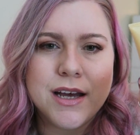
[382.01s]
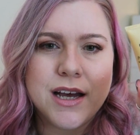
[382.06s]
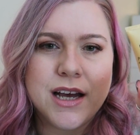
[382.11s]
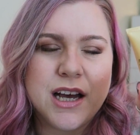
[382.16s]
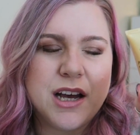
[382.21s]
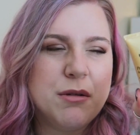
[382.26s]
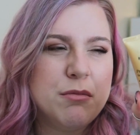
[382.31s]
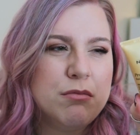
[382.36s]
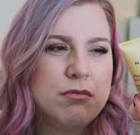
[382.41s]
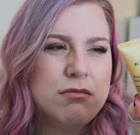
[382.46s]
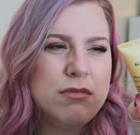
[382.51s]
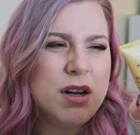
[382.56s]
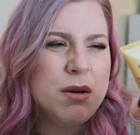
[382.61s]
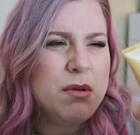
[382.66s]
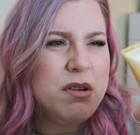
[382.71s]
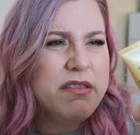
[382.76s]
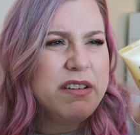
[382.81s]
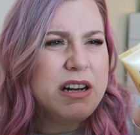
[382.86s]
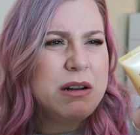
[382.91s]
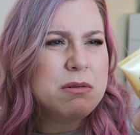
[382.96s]

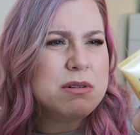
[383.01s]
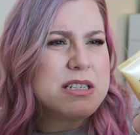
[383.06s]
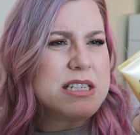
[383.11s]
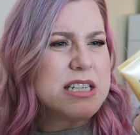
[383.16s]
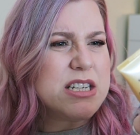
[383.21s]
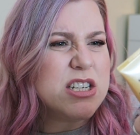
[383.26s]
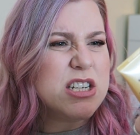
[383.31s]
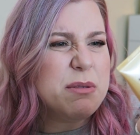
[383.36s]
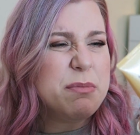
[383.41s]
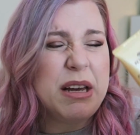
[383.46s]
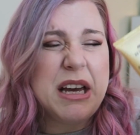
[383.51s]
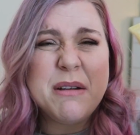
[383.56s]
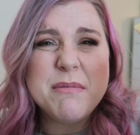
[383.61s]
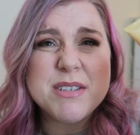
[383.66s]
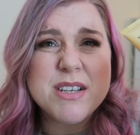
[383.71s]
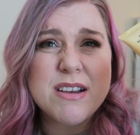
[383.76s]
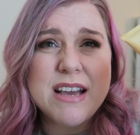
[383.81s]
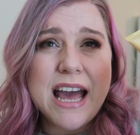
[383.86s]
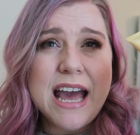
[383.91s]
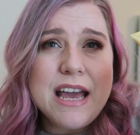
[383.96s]
Nobody really wants to shimmer. It
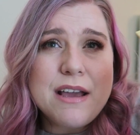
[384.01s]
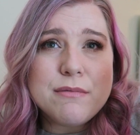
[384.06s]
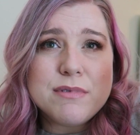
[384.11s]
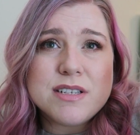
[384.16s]
was okay.